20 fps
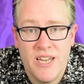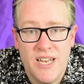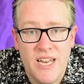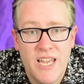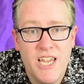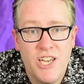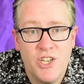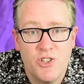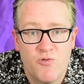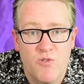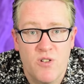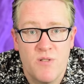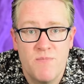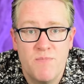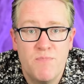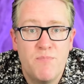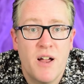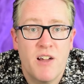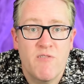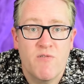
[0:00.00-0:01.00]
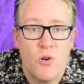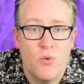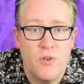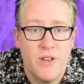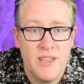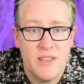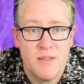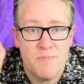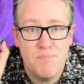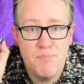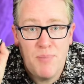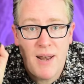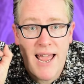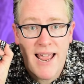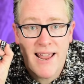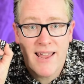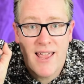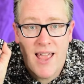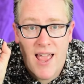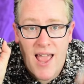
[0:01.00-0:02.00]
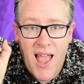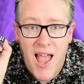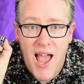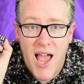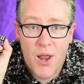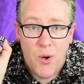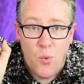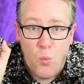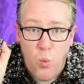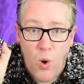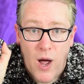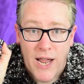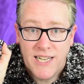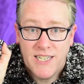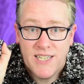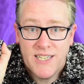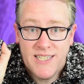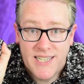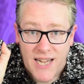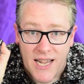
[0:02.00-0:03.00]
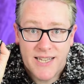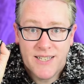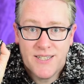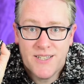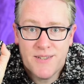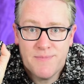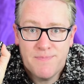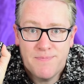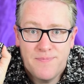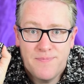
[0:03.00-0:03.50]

in each room by rolling the black and white dice.